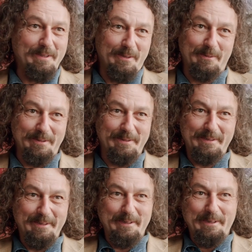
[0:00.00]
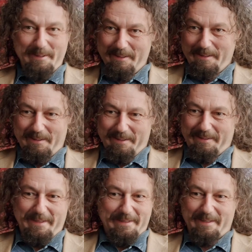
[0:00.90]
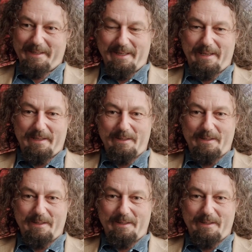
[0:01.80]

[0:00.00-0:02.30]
you know, and things like that.